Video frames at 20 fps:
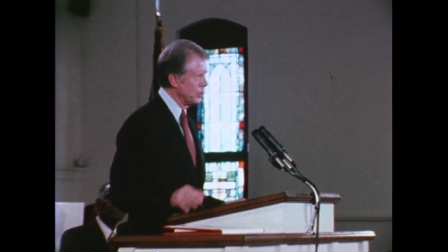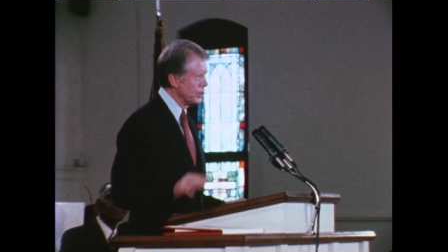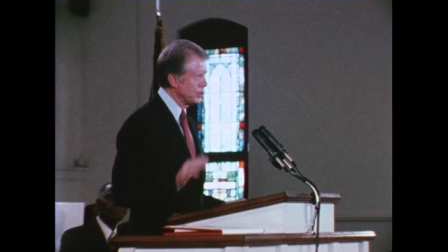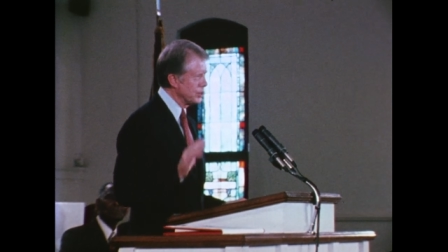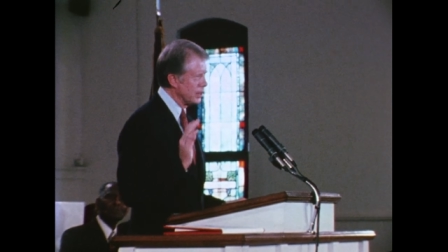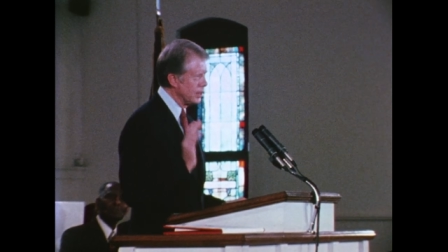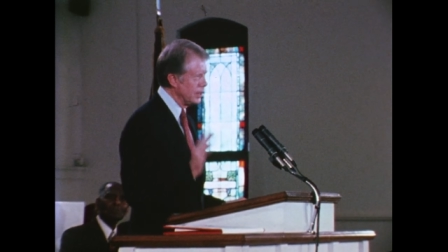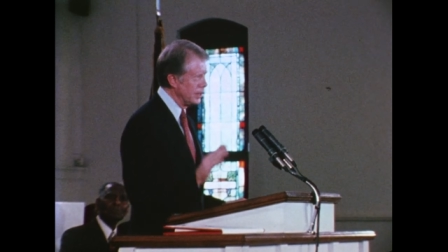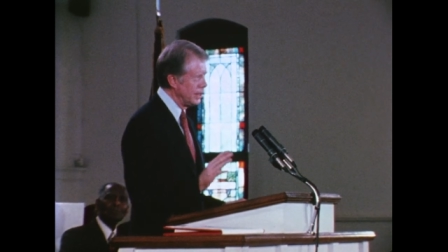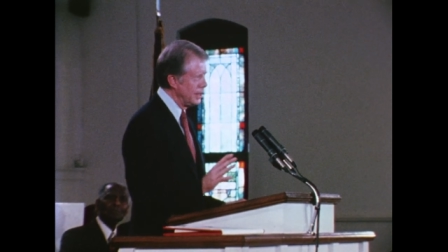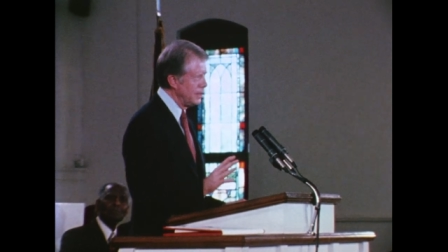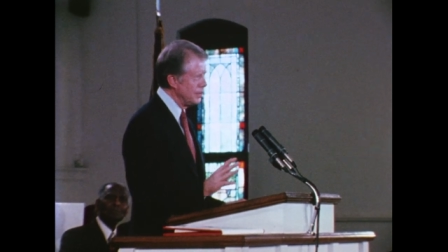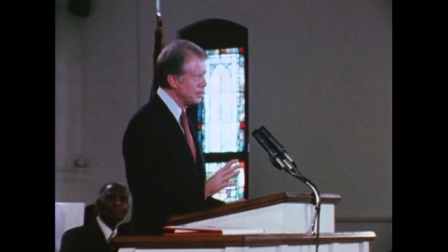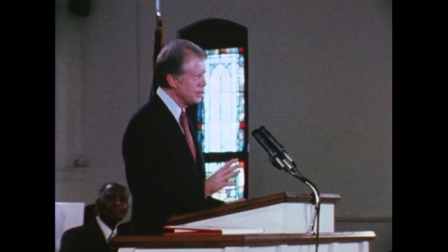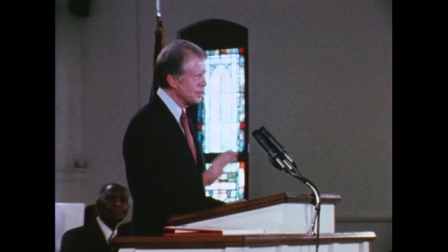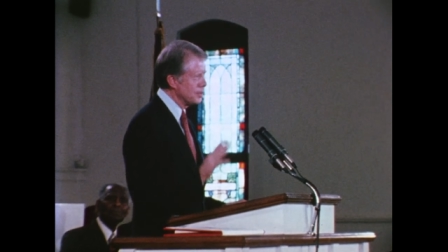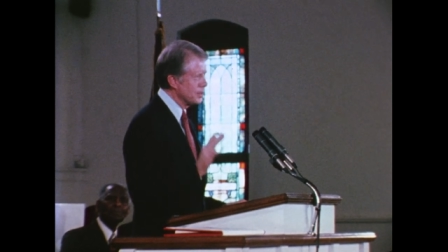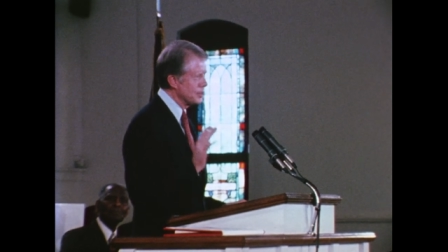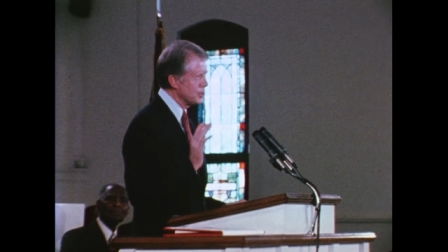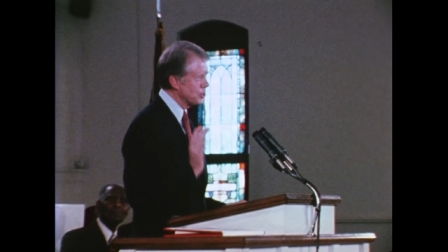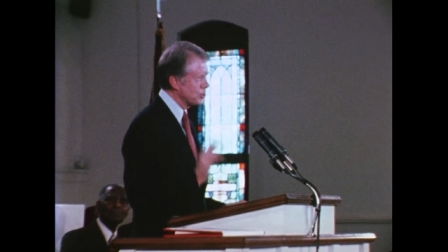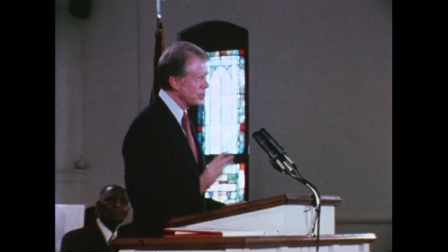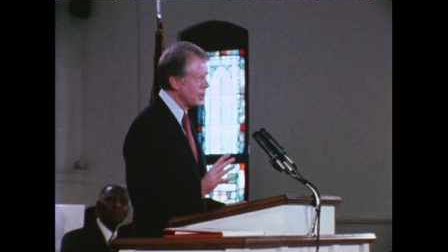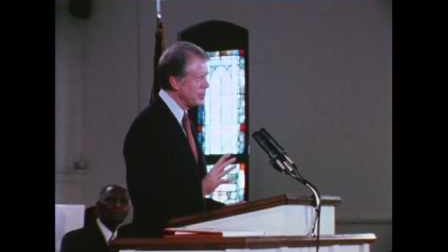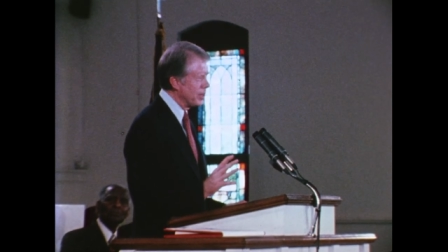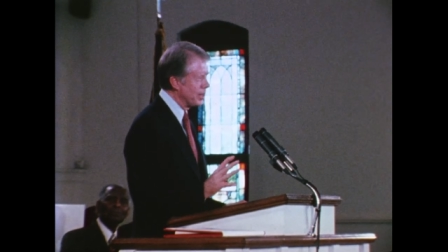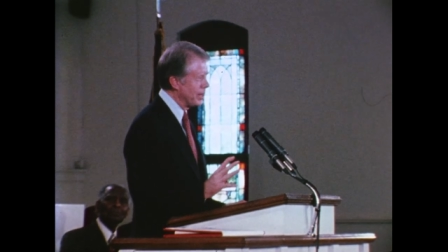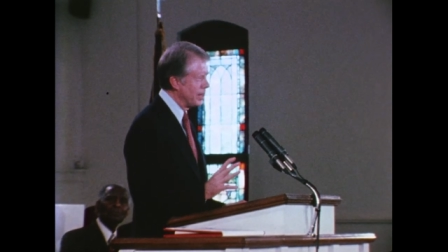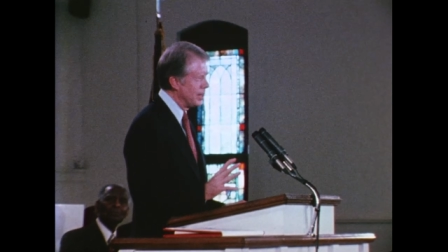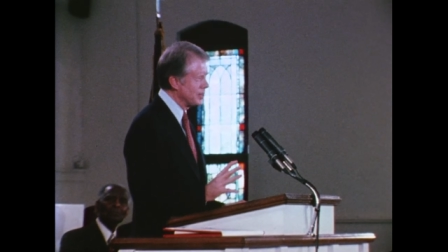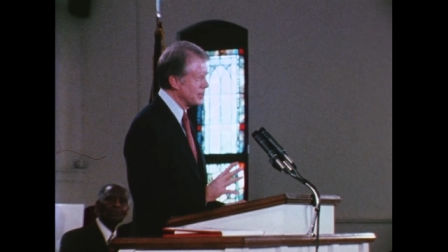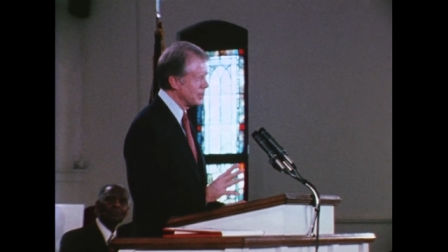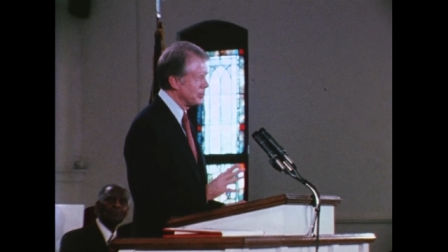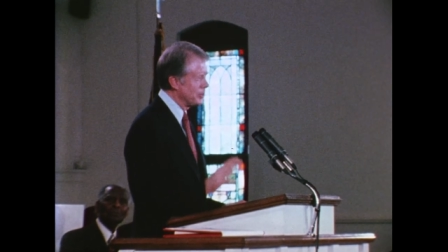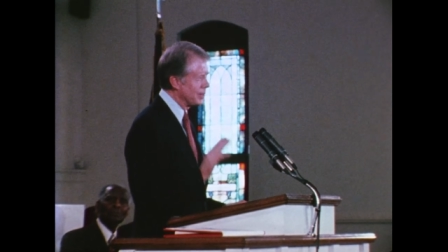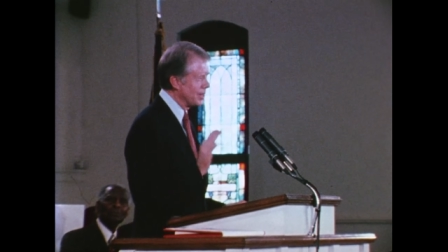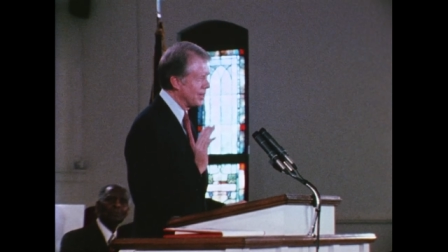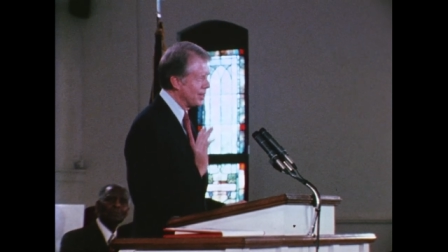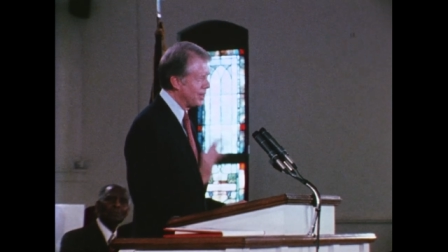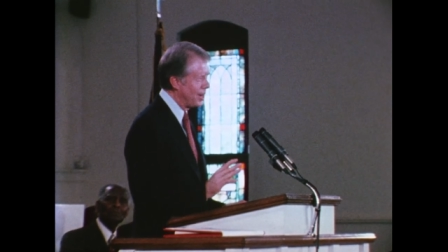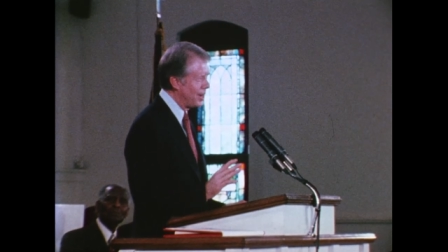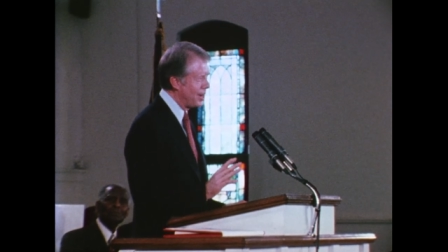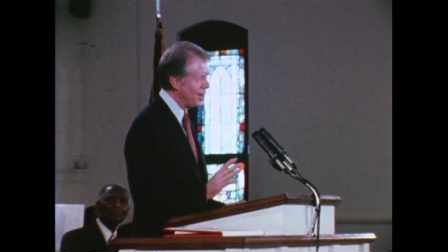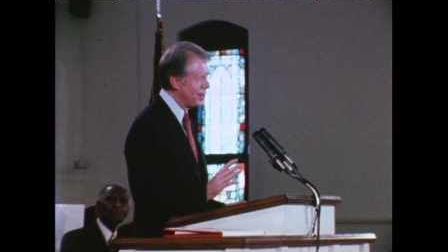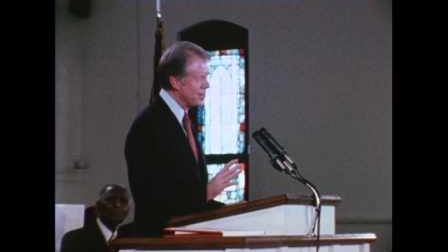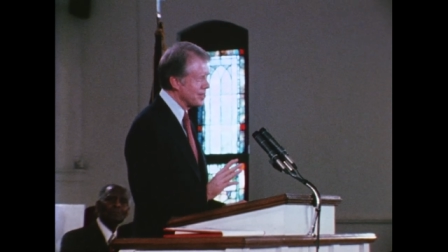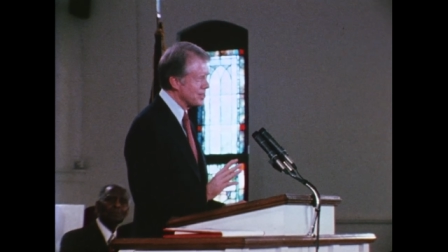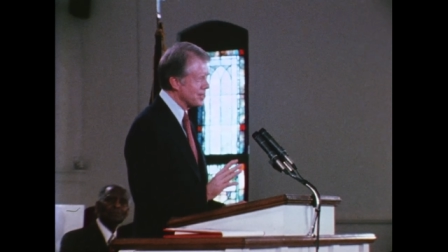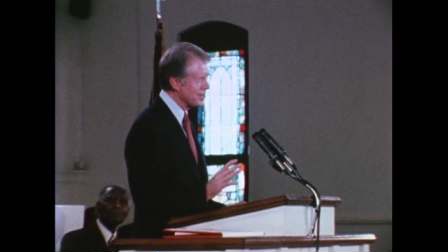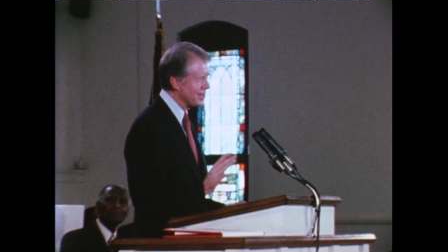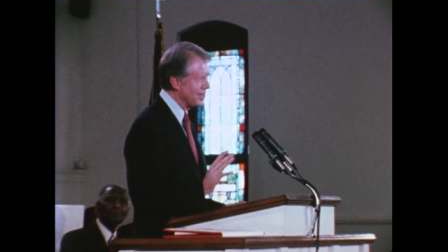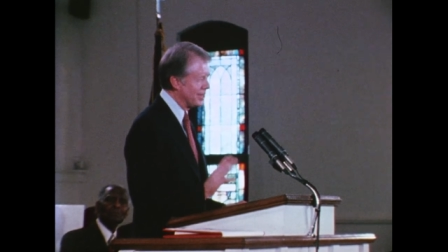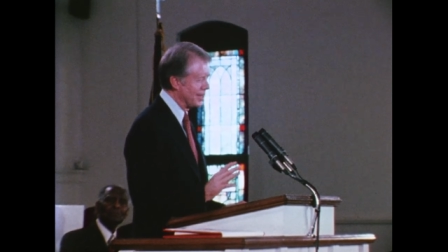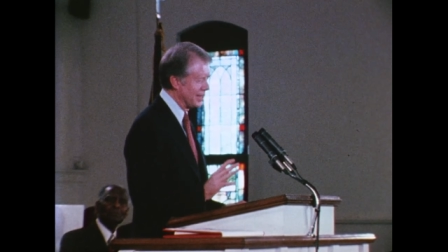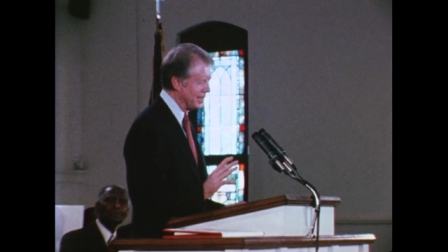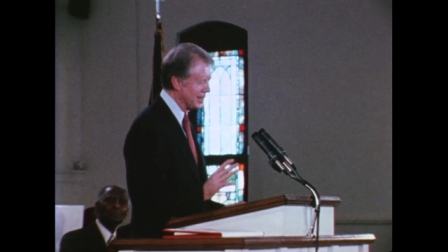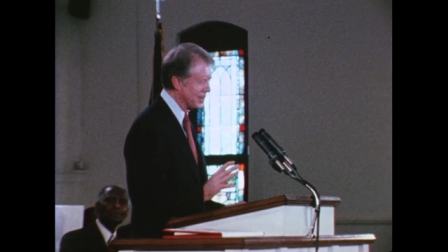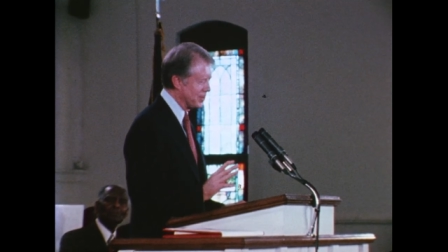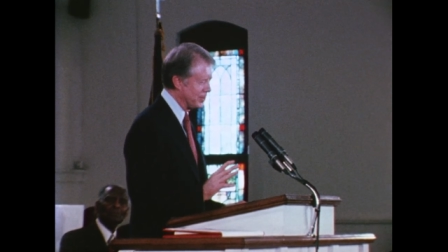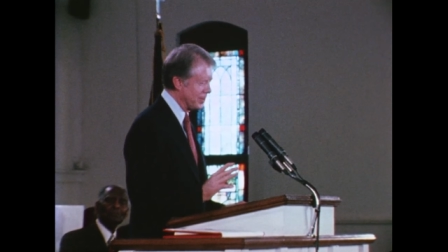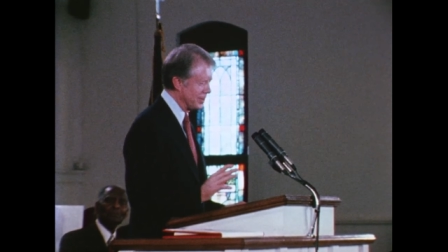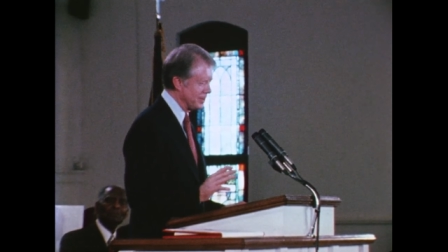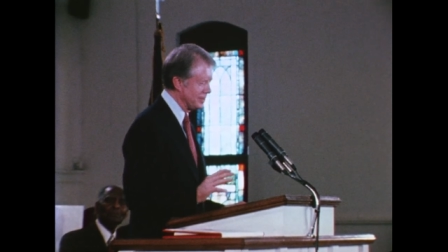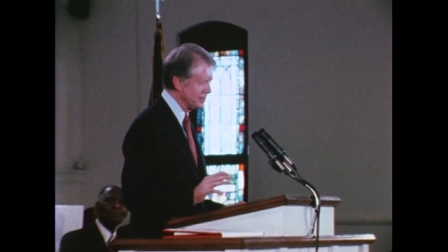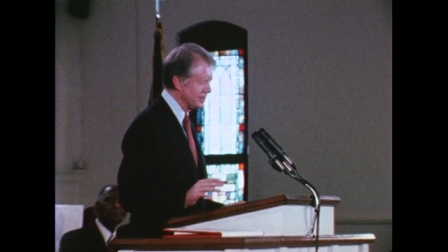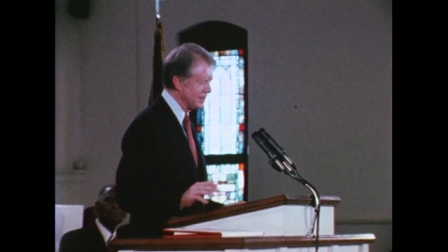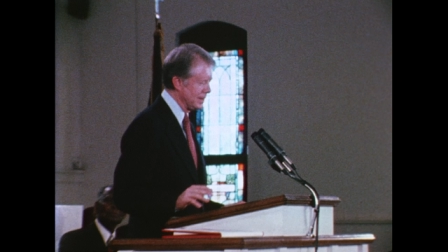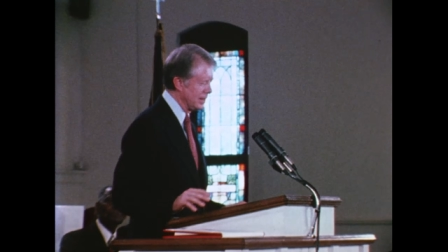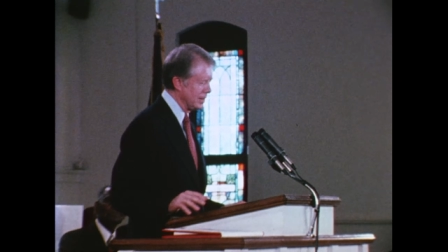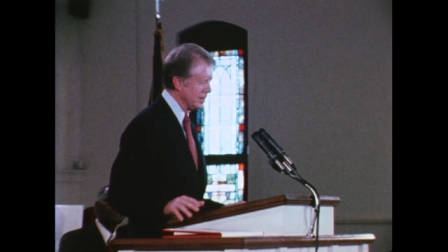which leaves discrimination when the laws are equal,